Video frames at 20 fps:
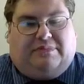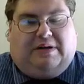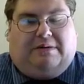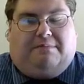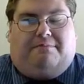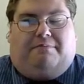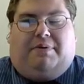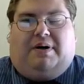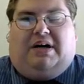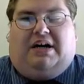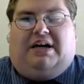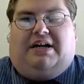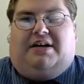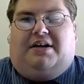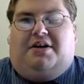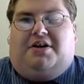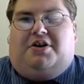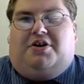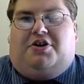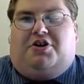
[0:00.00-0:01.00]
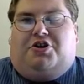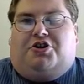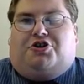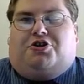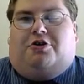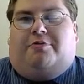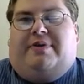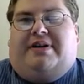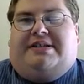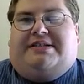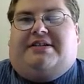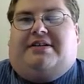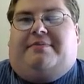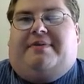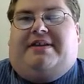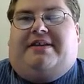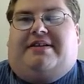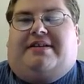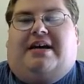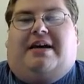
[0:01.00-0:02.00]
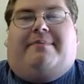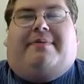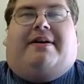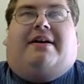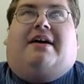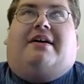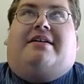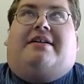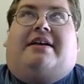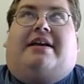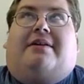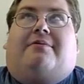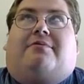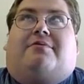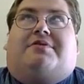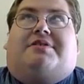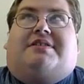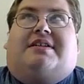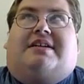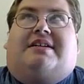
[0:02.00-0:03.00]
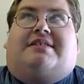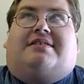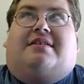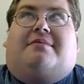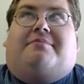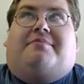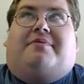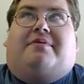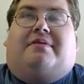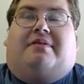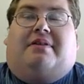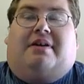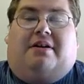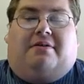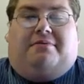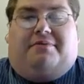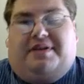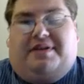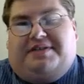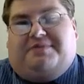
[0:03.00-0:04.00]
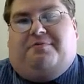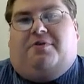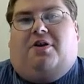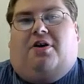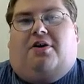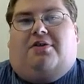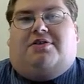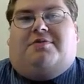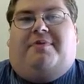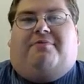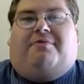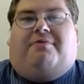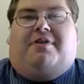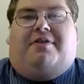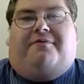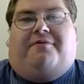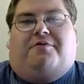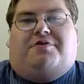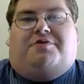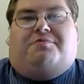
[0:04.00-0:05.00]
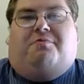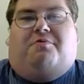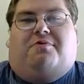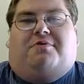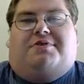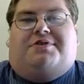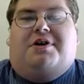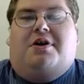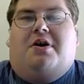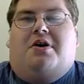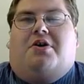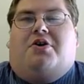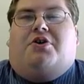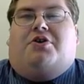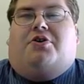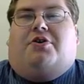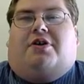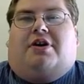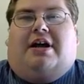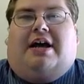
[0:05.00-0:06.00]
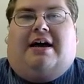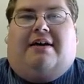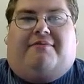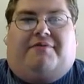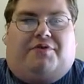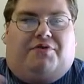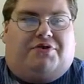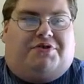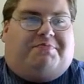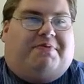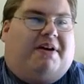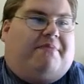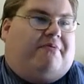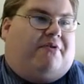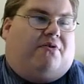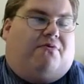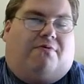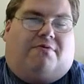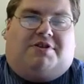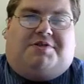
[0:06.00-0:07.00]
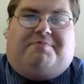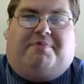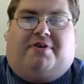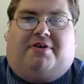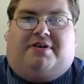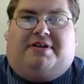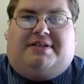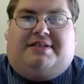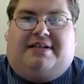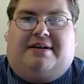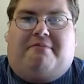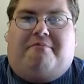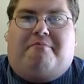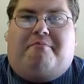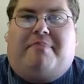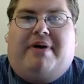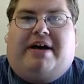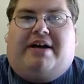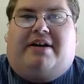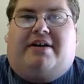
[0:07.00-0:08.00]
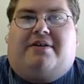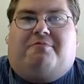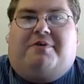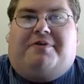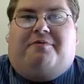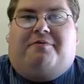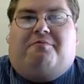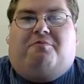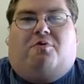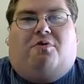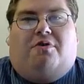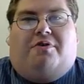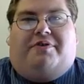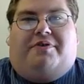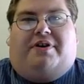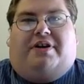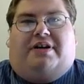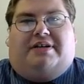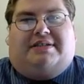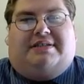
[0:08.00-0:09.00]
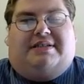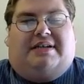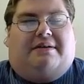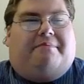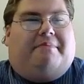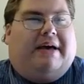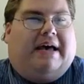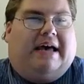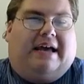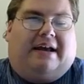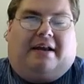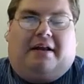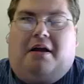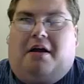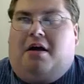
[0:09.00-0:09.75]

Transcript: But Sherman's going to be the type of guy that he will say something, this will also be one of the first wars. You're going to have newspaper correspondents embedded with the war. They're going to send back